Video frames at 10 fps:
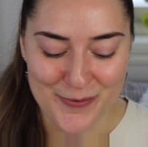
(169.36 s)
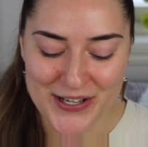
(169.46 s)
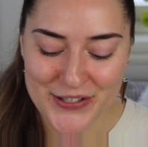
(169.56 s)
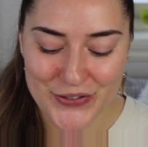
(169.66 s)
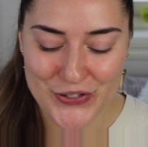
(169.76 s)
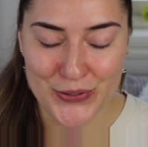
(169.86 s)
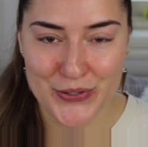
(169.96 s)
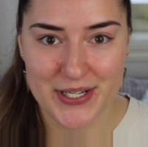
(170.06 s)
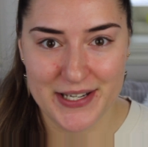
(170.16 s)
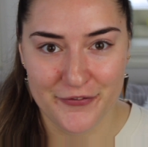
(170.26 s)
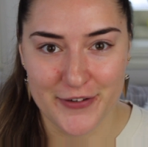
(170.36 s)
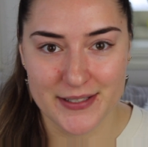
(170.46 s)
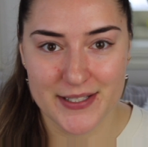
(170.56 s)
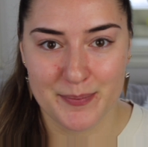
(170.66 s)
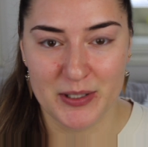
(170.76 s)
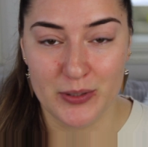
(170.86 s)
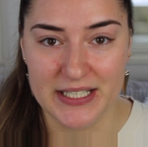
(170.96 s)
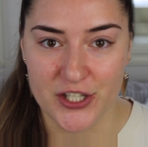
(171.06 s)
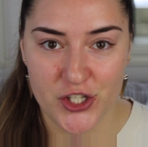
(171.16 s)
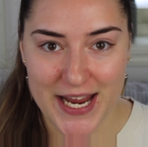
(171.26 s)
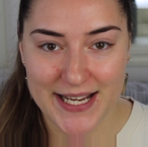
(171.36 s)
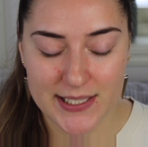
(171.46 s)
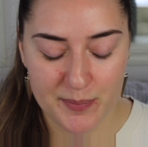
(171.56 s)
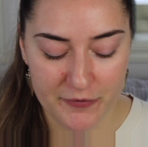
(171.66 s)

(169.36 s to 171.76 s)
wanted to show you the difference between the shades